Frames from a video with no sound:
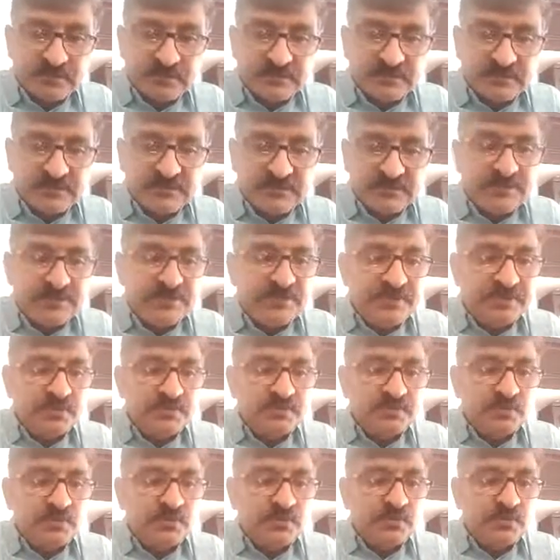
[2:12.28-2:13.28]

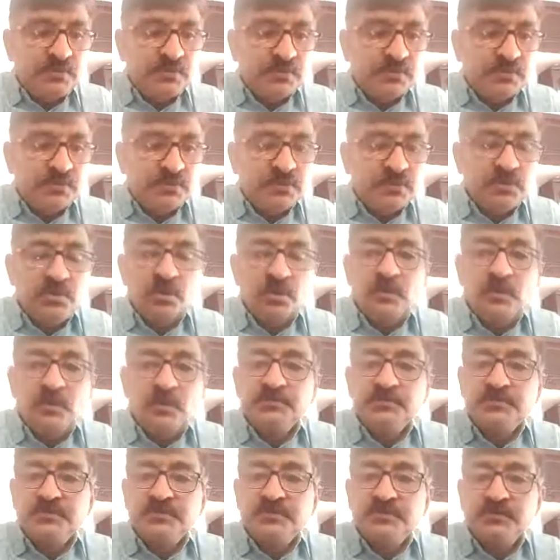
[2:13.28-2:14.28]
seeping through
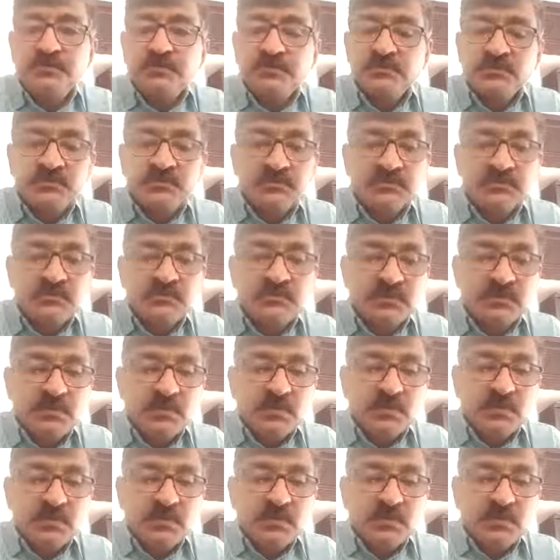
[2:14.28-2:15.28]
groups
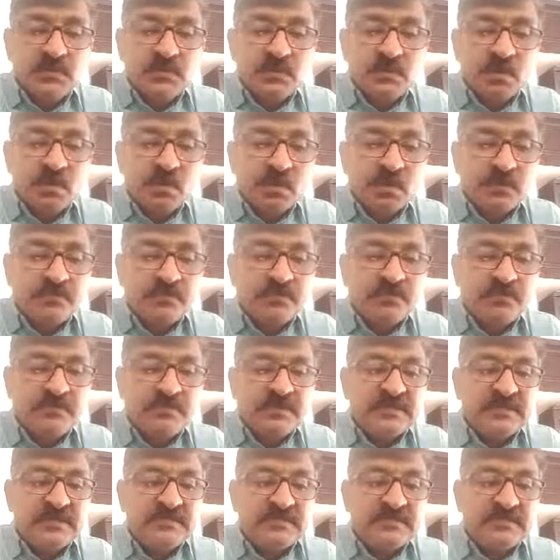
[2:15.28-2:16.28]
or
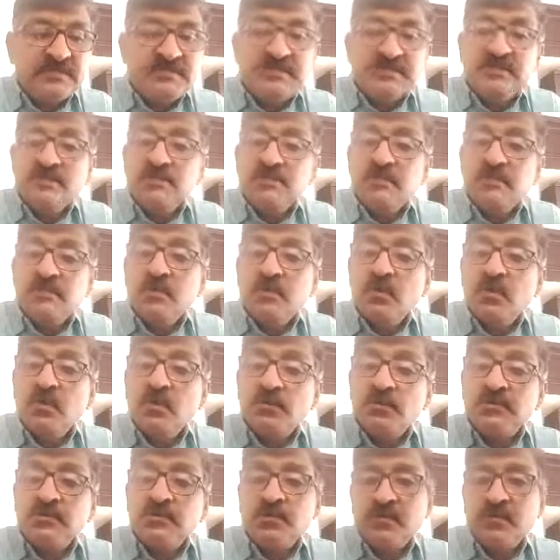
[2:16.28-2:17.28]
persons in
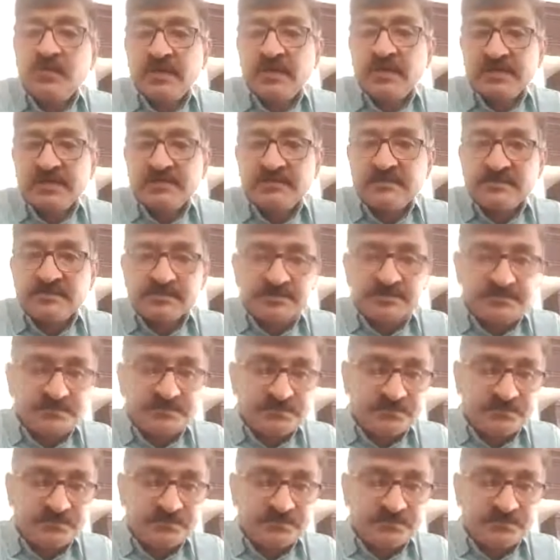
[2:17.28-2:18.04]
close contact.